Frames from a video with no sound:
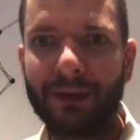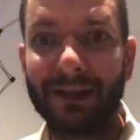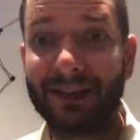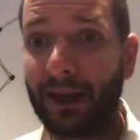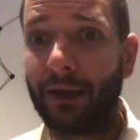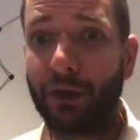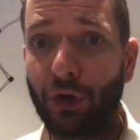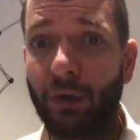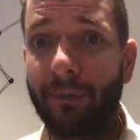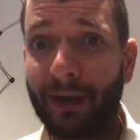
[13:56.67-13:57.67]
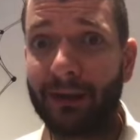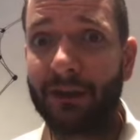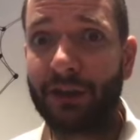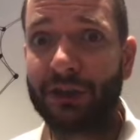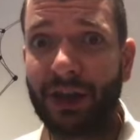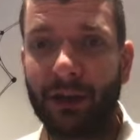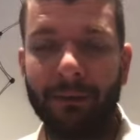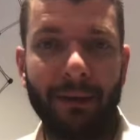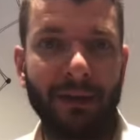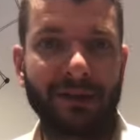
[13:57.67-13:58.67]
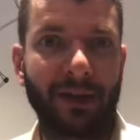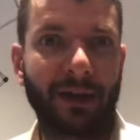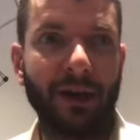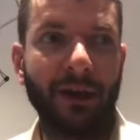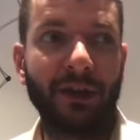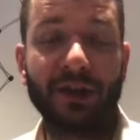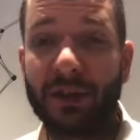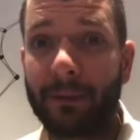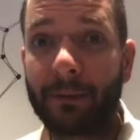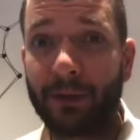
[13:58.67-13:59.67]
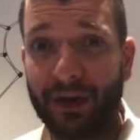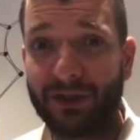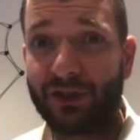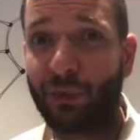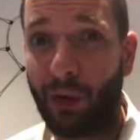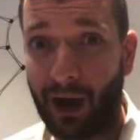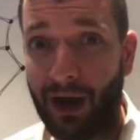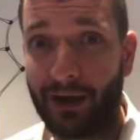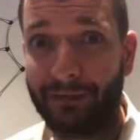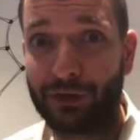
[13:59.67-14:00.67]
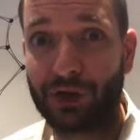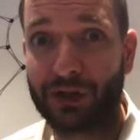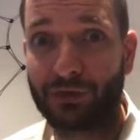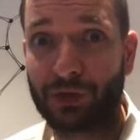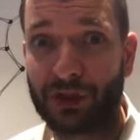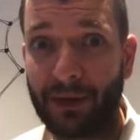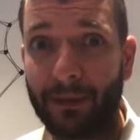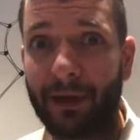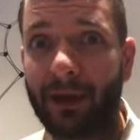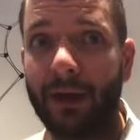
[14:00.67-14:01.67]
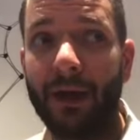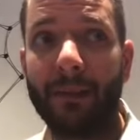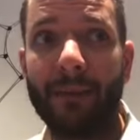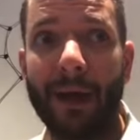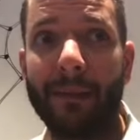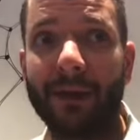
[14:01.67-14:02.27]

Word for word: that they, you know, abandon their checkout? Maybe it's like the shipping price is too high if you charge for shipping. Maybe